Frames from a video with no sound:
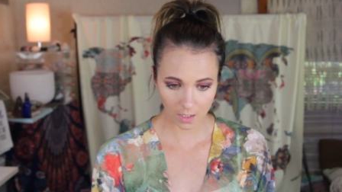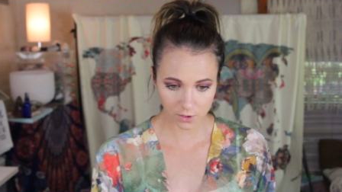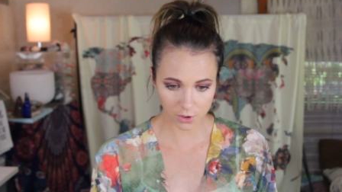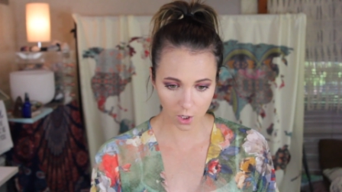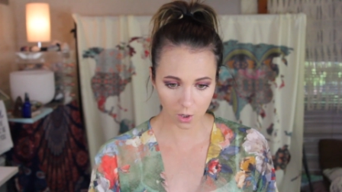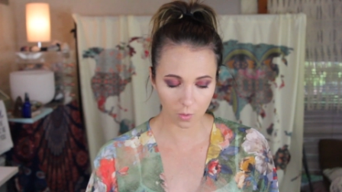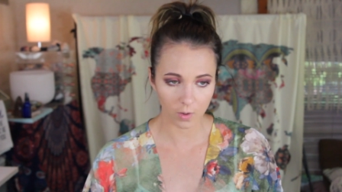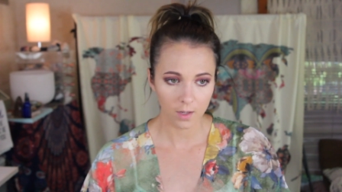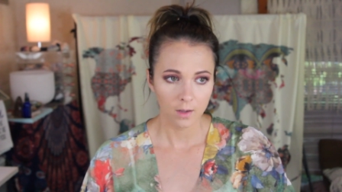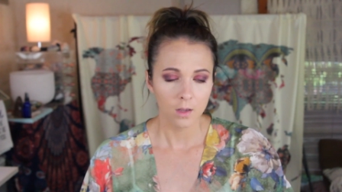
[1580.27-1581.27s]

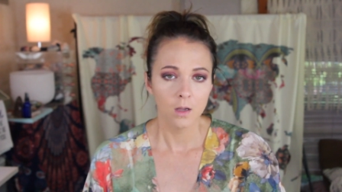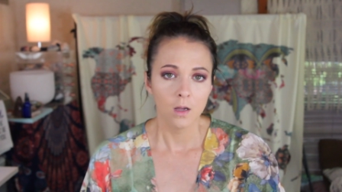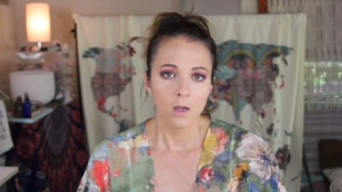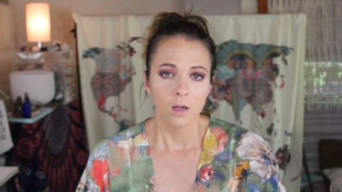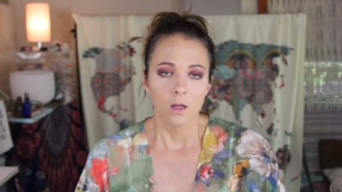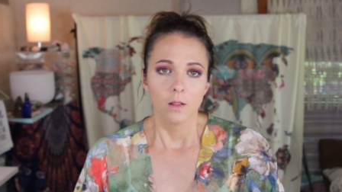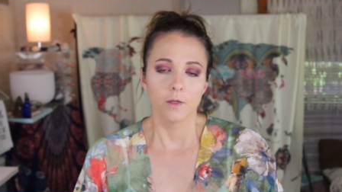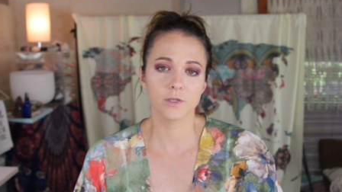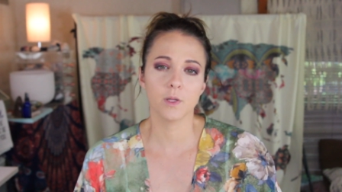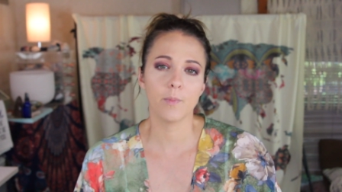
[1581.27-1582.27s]
So
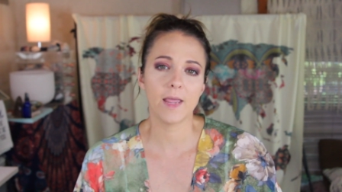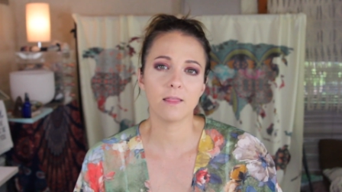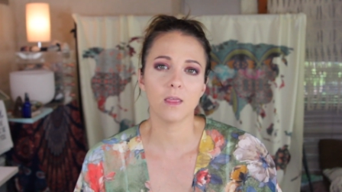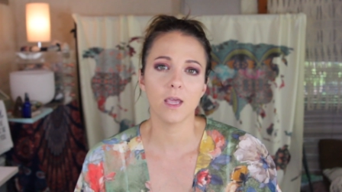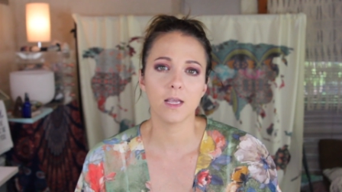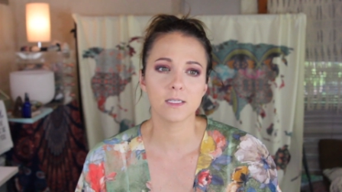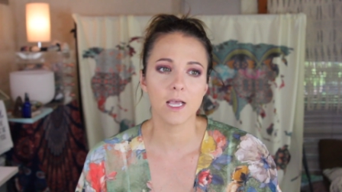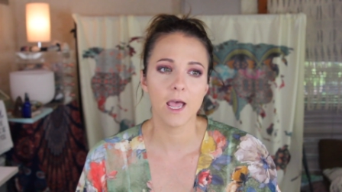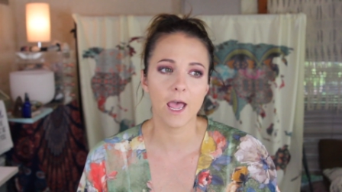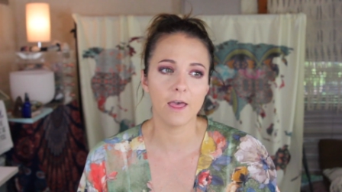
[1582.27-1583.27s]
those are the main things.